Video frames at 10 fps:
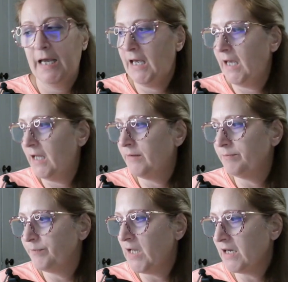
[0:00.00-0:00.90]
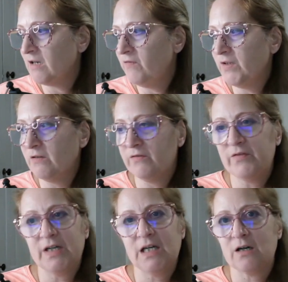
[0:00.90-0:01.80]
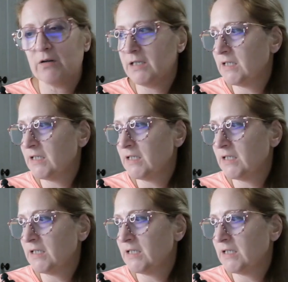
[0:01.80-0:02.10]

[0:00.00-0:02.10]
And that can feel very